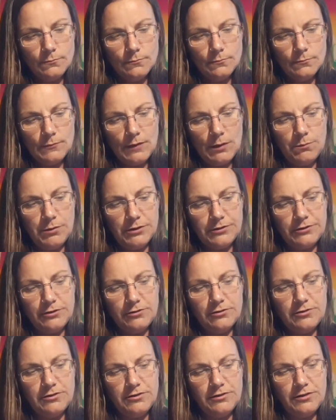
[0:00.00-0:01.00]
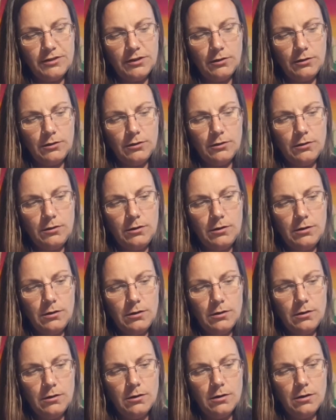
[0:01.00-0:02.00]
But there's still
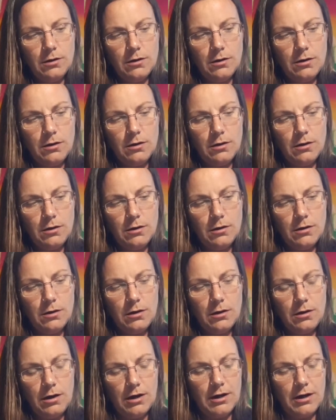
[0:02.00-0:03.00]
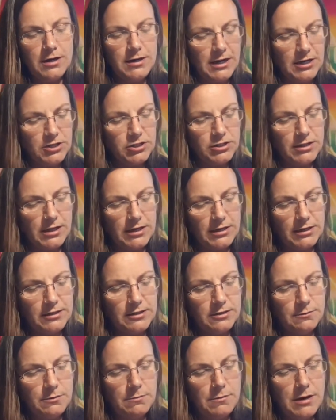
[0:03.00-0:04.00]
a connection that needs to
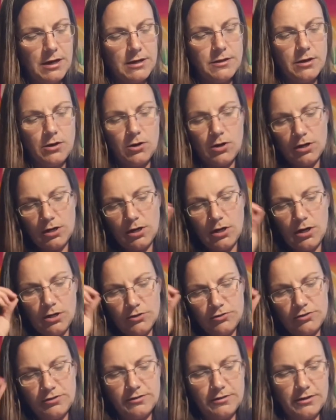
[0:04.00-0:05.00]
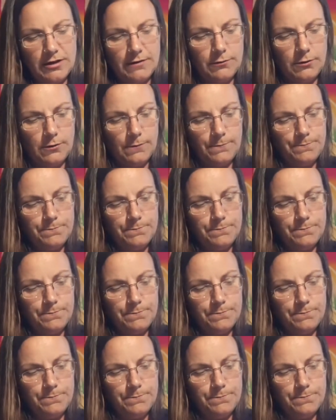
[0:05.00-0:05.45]
be made there on a conscious level.